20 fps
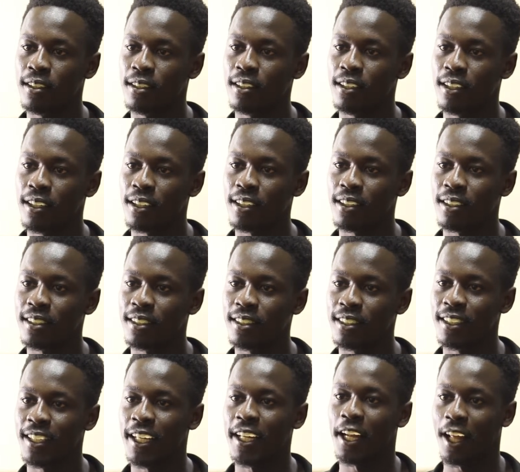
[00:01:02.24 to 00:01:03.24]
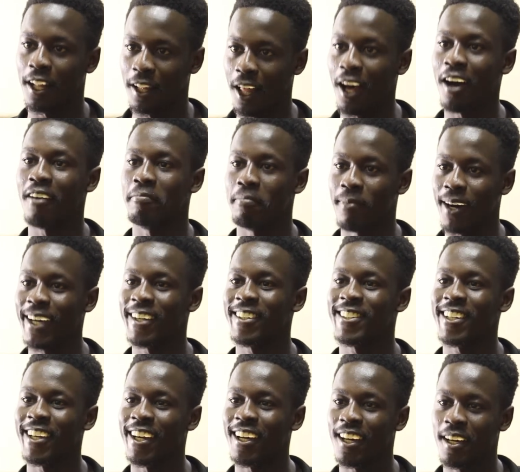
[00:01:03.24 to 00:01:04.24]
Yeah, then I'll have my
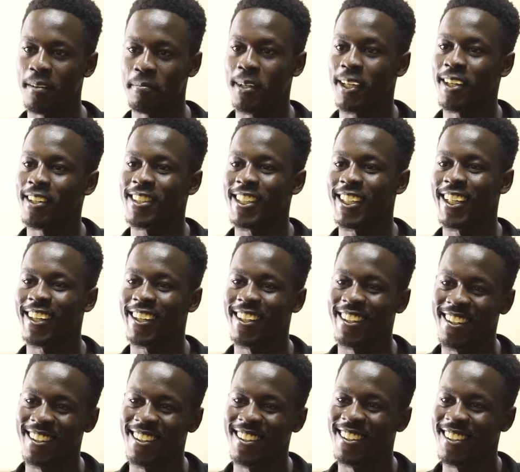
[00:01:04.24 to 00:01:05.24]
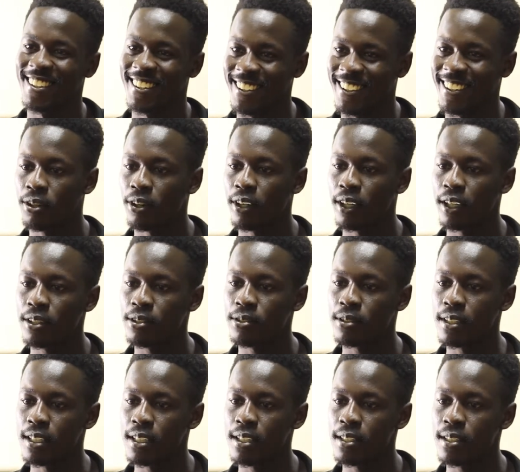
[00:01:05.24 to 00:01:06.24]
share, a bigger share. Going into
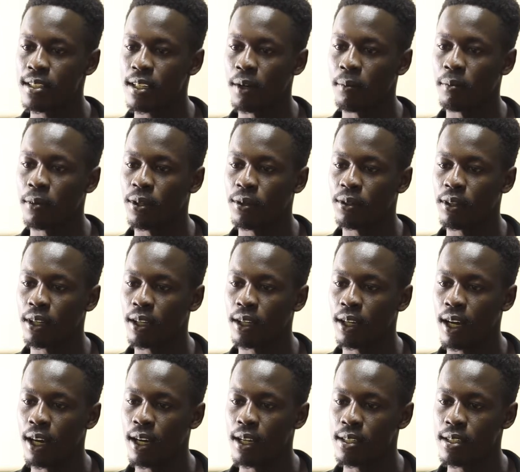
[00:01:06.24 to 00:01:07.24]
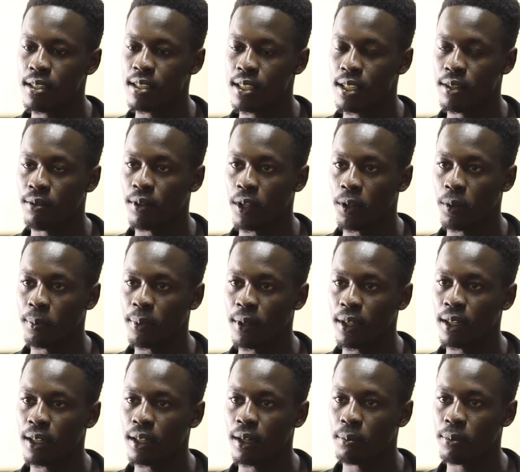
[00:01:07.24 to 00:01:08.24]
this, I'm looking at
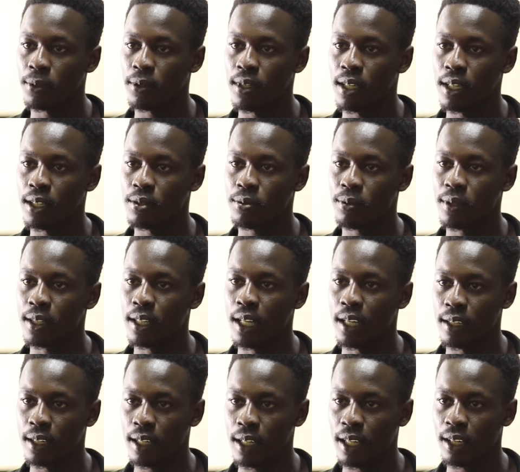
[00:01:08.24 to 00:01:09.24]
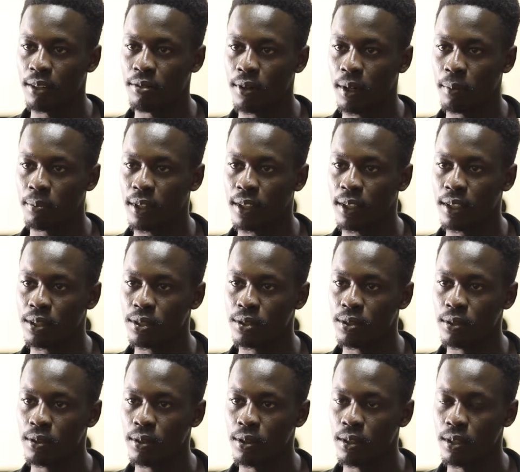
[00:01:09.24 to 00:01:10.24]
developing a product with a real-life
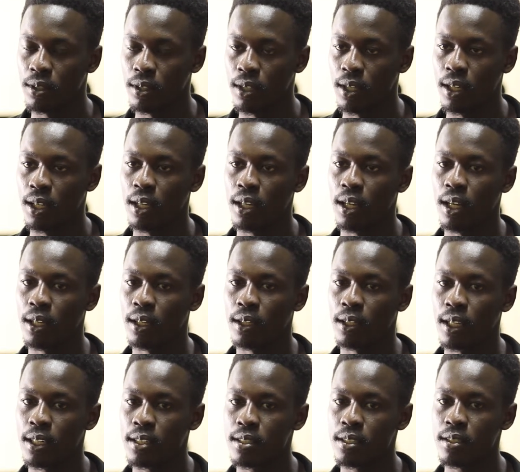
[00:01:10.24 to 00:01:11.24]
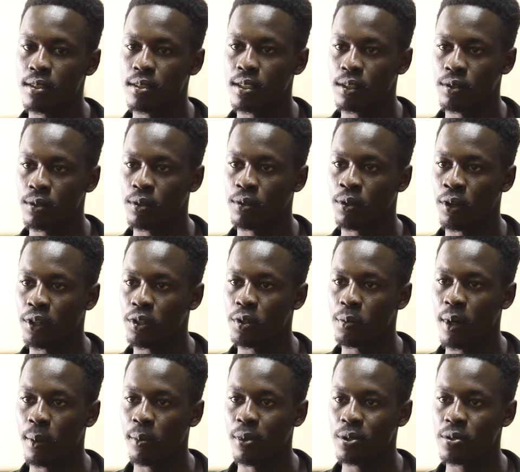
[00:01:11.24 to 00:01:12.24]
application, and that is going to
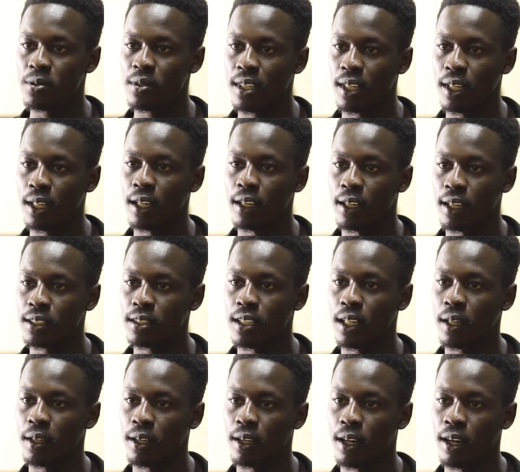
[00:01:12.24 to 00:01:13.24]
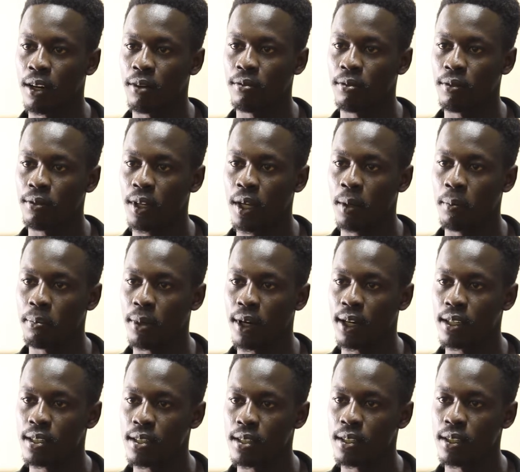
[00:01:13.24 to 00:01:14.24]
be able to scale and actually have
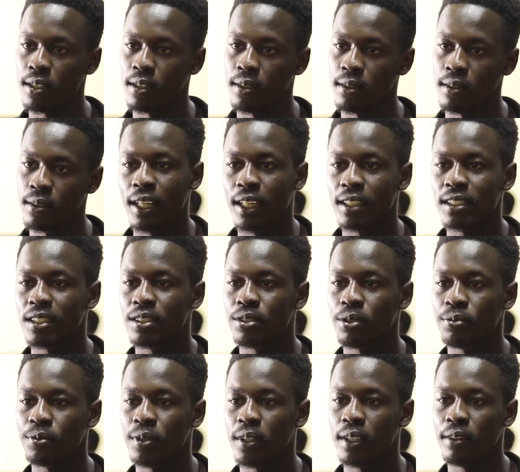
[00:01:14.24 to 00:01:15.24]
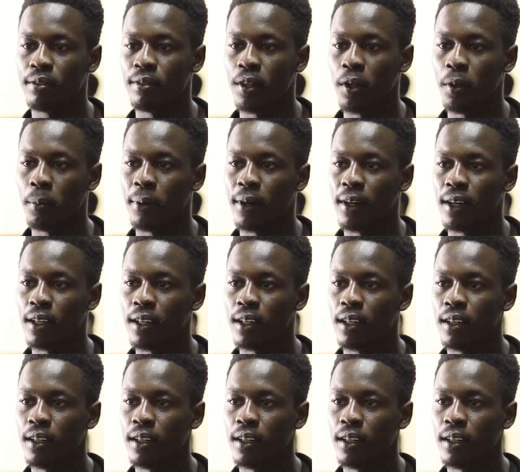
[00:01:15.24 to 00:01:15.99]
impact. As a software developer,